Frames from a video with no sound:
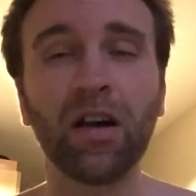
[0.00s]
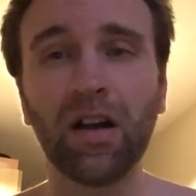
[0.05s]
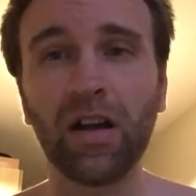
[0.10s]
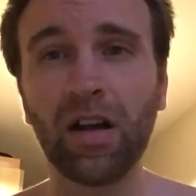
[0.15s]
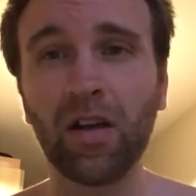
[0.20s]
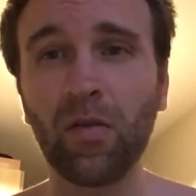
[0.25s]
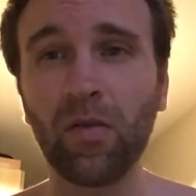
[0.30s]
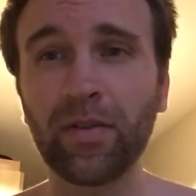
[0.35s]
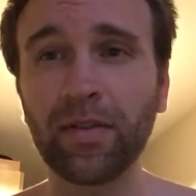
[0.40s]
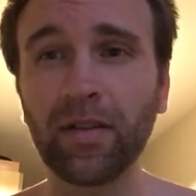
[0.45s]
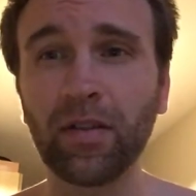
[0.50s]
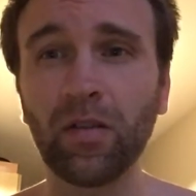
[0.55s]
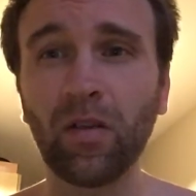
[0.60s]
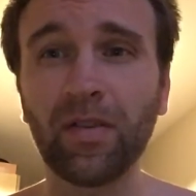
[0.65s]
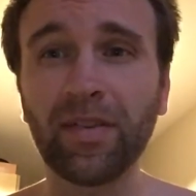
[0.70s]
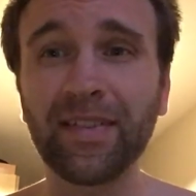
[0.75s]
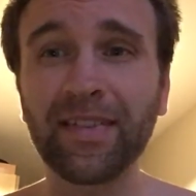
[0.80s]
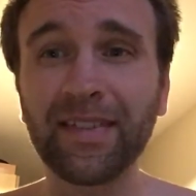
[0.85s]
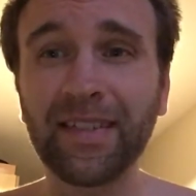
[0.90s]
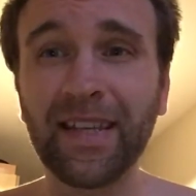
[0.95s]
I was a
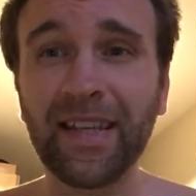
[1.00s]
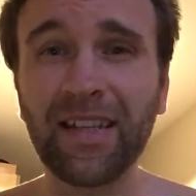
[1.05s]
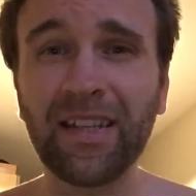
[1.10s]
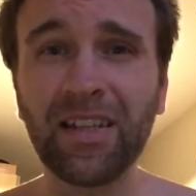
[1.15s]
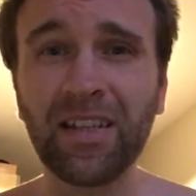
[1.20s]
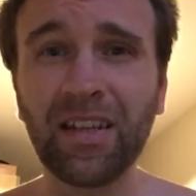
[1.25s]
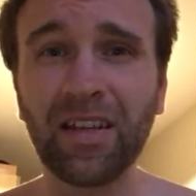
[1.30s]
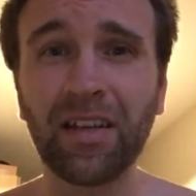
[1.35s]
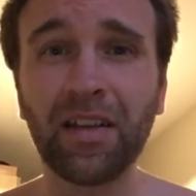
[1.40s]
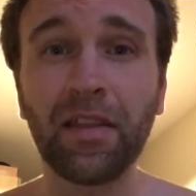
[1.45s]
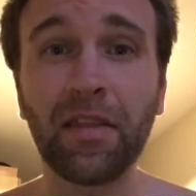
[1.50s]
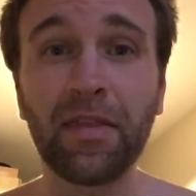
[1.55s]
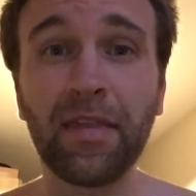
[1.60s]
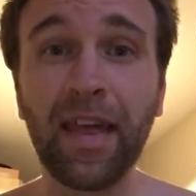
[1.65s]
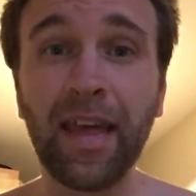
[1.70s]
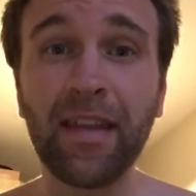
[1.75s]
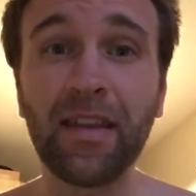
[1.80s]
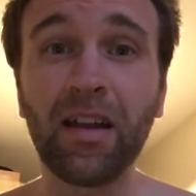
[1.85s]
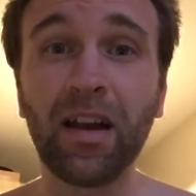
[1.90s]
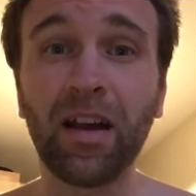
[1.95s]
lot skinnier
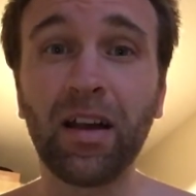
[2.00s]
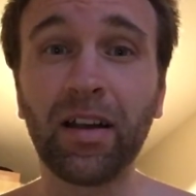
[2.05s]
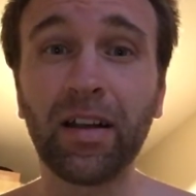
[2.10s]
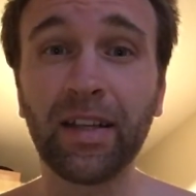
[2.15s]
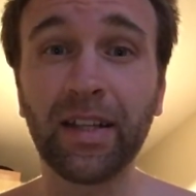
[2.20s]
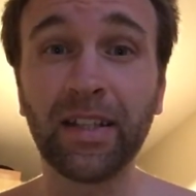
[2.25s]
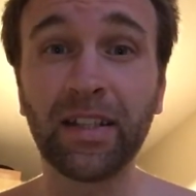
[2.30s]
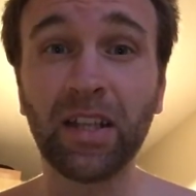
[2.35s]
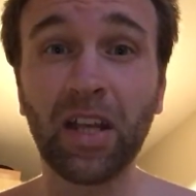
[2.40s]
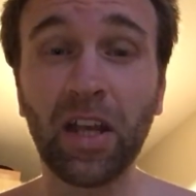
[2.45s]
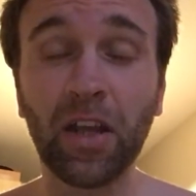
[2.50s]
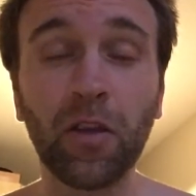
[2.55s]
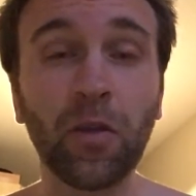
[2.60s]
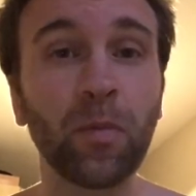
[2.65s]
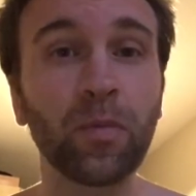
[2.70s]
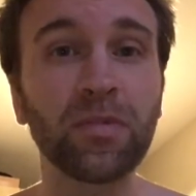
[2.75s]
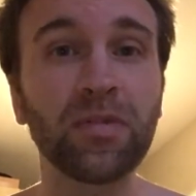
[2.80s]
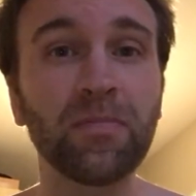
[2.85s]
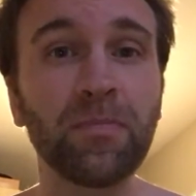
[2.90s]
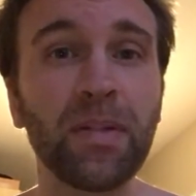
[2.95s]
than I'd
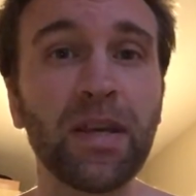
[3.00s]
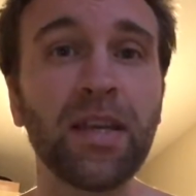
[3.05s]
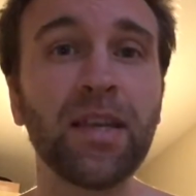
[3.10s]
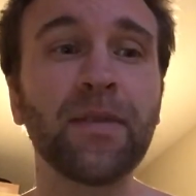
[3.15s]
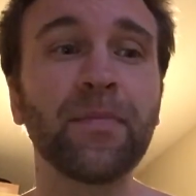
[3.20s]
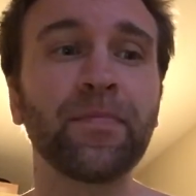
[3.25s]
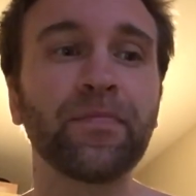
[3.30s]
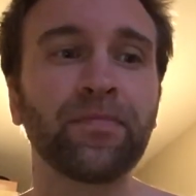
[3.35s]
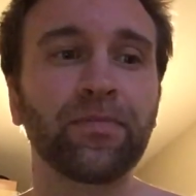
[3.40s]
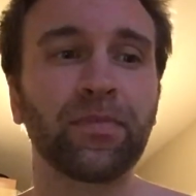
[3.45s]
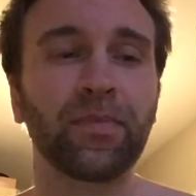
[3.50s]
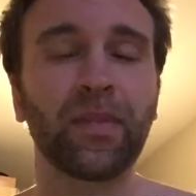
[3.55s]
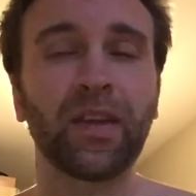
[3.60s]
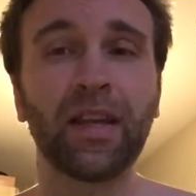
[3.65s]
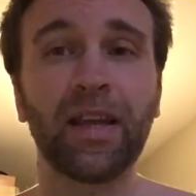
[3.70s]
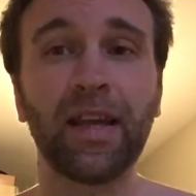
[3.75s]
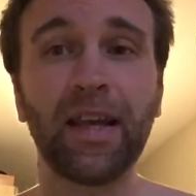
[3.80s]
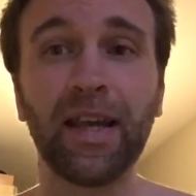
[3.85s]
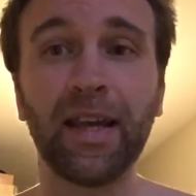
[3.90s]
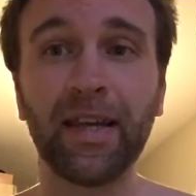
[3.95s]
hoped to be.
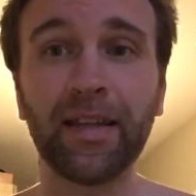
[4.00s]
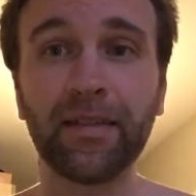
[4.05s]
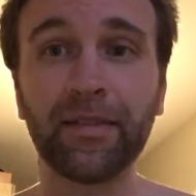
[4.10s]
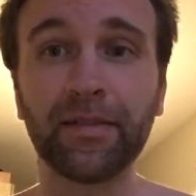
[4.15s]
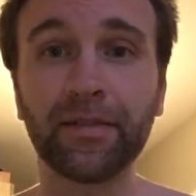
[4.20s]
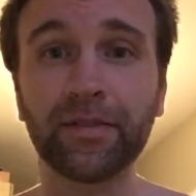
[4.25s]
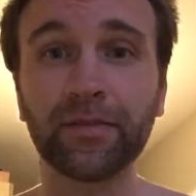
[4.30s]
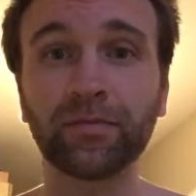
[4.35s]
And